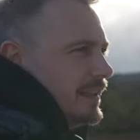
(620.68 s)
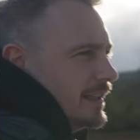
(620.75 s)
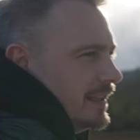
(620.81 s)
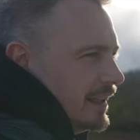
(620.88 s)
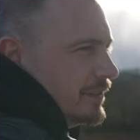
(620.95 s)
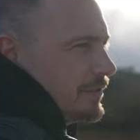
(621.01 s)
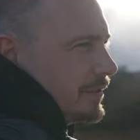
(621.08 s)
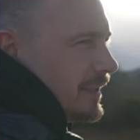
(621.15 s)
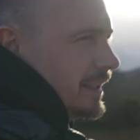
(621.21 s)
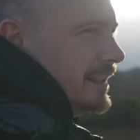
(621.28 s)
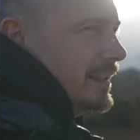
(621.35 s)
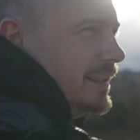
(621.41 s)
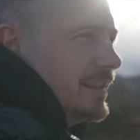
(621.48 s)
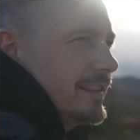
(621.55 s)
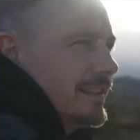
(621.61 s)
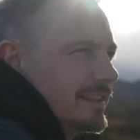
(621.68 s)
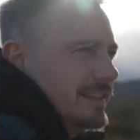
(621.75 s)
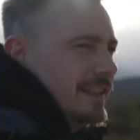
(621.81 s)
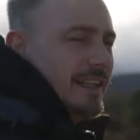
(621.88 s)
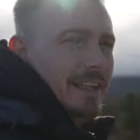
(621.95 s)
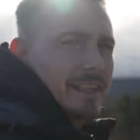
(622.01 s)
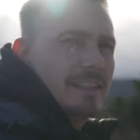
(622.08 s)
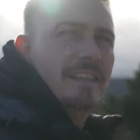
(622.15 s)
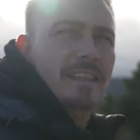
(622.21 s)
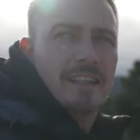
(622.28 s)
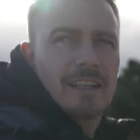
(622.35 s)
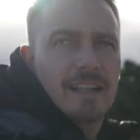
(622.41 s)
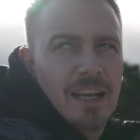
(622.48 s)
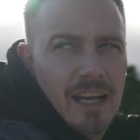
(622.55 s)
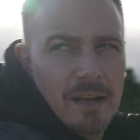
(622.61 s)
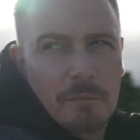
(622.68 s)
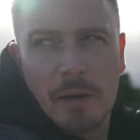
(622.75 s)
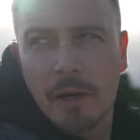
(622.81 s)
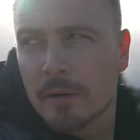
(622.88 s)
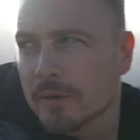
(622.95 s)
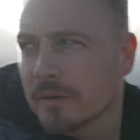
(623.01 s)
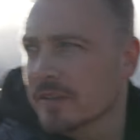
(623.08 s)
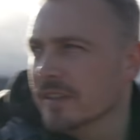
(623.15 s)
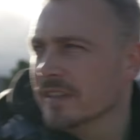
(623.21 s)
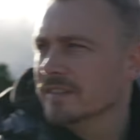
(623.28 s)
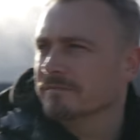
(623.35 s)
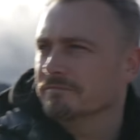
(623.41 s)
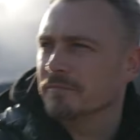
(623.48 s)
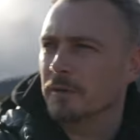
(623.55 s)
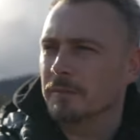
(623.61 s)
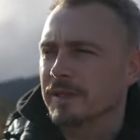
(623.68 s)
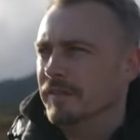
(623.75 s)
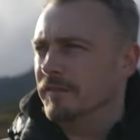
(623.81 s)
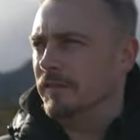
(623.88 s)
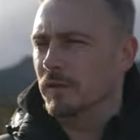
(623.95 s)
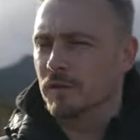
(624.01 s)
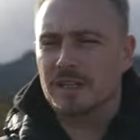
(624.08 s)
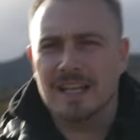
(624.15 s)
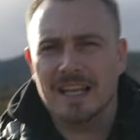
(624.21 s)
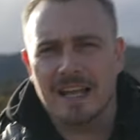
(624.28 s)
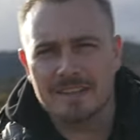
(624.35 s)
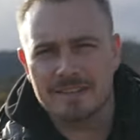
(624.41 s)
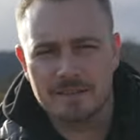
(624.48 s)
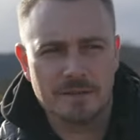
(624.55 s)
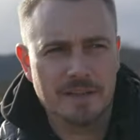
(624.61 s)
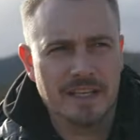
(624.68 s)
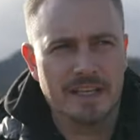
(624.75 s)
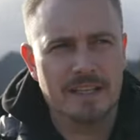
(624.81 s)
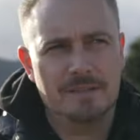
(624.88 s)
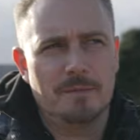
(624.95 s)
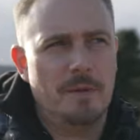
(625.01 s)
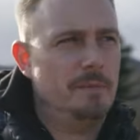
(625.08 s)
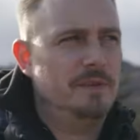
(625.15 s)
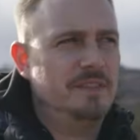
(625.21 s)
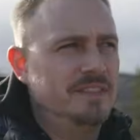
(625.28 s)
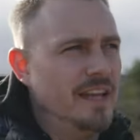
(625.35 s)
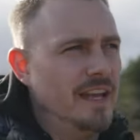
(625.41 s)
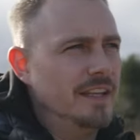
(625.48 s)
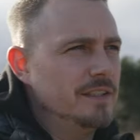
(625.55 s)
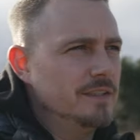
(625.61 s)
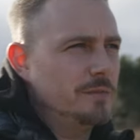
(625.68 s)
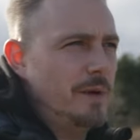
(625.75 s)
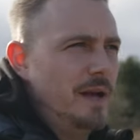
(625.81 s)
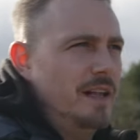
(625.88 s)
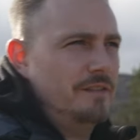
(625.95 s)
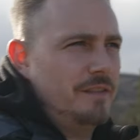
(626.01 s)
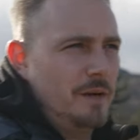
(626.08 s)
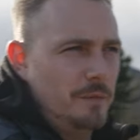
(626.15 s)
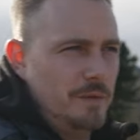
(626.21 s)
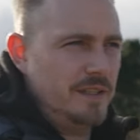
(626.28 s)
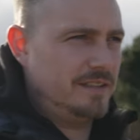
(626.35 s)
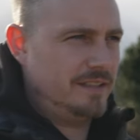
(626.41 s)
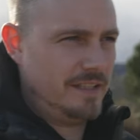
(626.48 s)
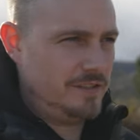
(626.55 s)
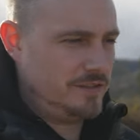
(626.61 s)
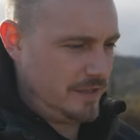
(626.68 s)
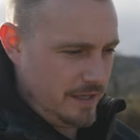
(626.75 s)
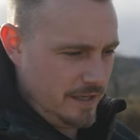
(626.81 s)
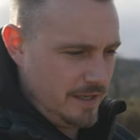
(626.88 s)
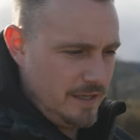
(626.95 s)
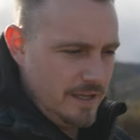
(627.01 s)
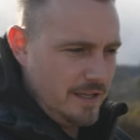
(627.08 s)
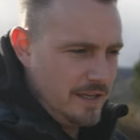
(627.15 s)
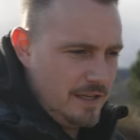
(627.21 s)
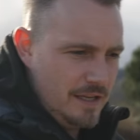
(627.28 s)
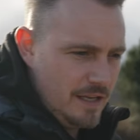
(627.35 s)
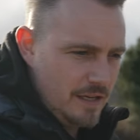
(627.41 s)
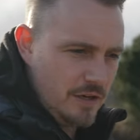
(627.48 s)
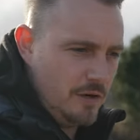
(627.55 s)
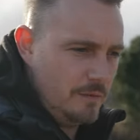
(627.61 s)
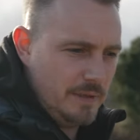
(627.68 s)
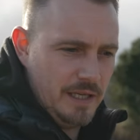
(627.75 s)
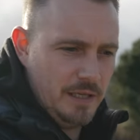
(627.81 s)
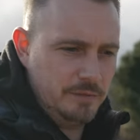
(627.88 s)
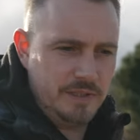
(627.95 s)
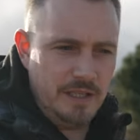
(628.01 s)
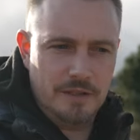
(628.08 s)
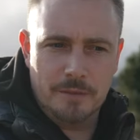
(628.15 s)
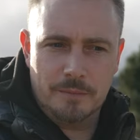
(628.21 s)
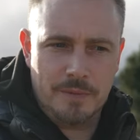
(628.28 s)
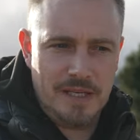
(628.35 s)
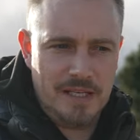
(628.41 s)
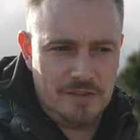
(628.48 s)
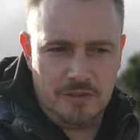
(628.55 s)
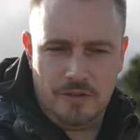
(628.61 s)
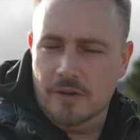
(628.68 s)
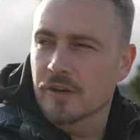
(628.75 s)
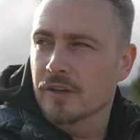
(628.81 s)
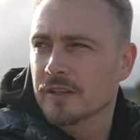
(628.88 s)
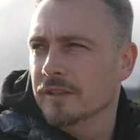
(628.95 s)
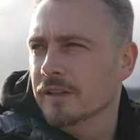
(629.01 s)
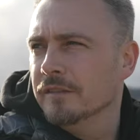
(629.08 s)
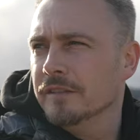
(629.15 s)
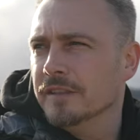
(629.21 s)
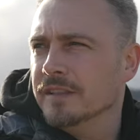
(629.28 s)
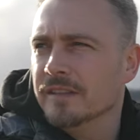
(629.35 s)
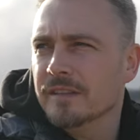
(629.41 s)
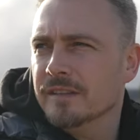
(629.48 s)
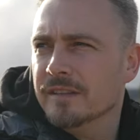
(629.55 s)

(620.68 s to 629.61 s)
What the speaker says: literally seen about probably a full class of kids, maybe 10, 12 out with the teacher, coming out down the beach, all loving